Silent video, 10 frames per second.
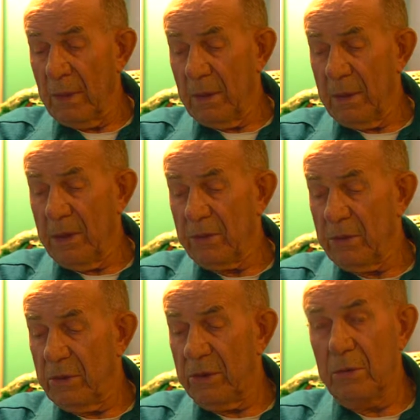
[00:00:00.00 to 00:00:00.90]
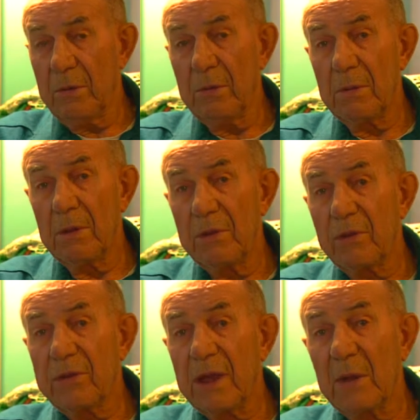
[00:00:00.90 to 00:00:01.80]
did you
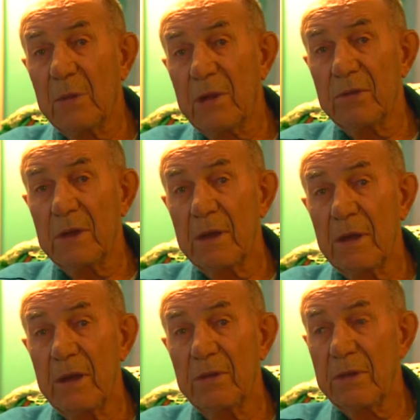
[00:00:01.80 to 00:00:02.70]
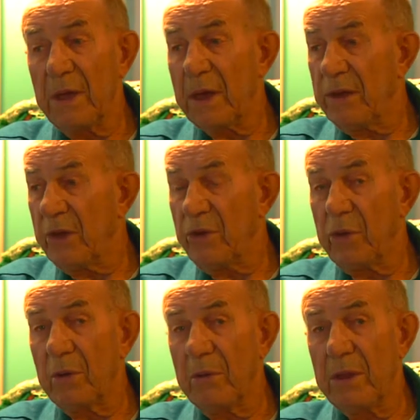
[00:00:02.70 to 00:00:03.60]
understand what he said? I said, yeah, didn't
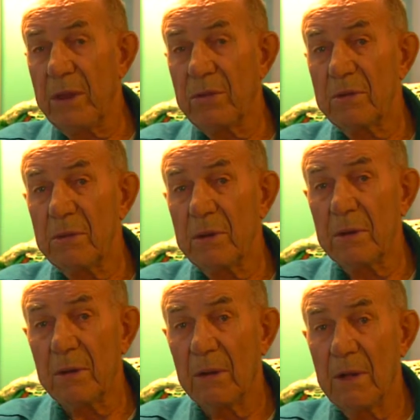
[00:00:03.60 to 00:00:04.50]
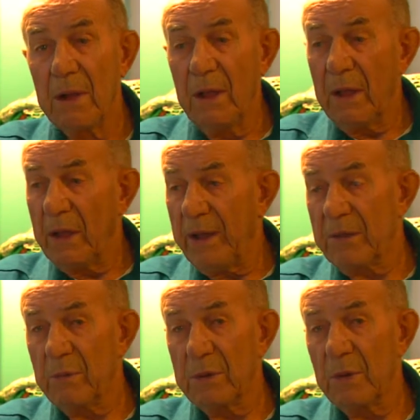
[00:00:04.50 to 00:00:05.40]
you? He said, no. I
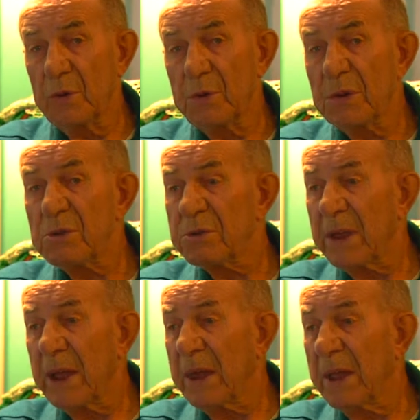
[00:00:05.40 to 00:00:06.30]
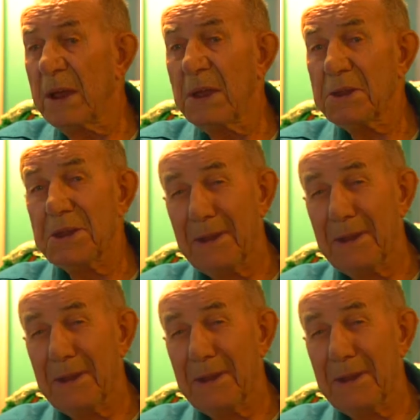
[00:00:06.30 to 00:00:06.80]
said, well, don't you understand English?